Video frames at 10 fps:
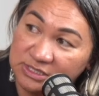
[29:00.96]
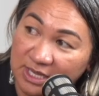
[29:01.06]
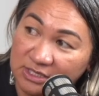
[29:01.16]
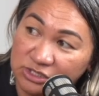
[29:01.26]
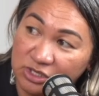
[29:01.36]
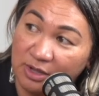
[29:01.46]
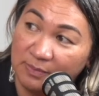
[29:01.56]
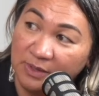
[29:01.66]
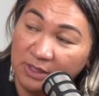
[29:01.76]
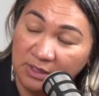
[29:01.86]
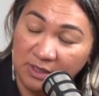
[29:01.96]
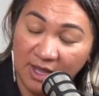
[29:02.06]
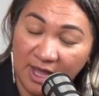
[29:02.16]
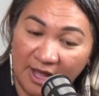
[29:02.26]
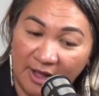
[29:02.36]
take a time
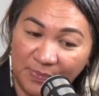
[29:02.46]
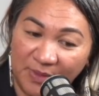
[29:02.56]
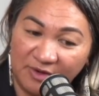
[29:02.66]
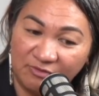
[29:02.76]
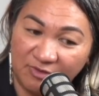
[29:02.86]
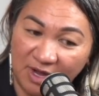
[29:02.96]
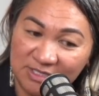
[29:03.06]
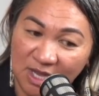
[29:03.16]
and find